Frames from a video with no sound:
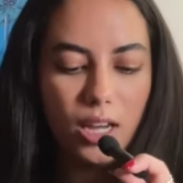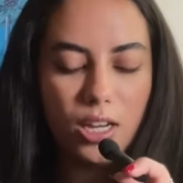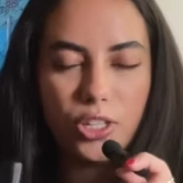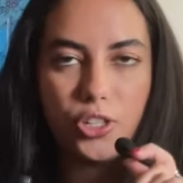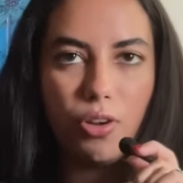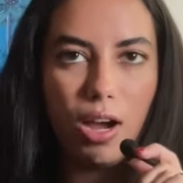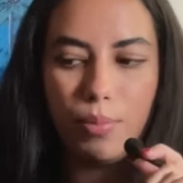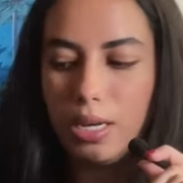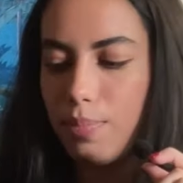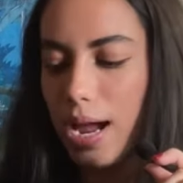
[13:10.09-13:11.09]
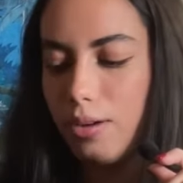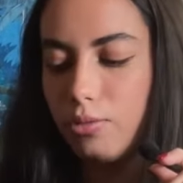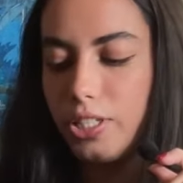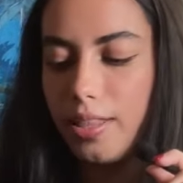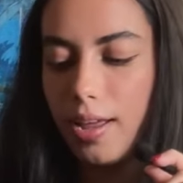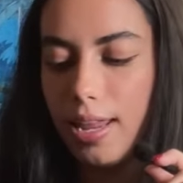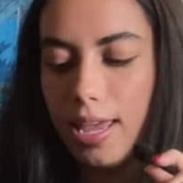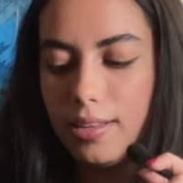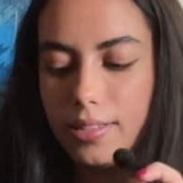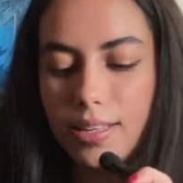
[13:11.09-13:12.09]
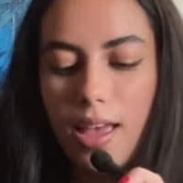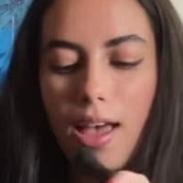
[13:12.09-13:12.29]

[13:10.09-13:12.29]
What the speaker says: I don't know how many pounds that is,